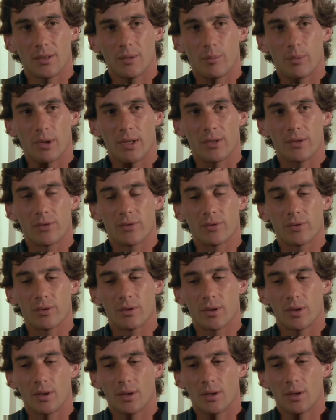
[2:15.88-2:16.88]

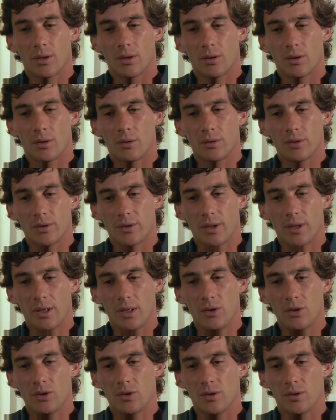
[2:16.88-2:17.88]
Depends on the,
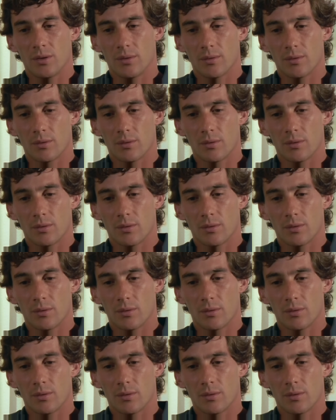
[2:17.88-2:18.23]
each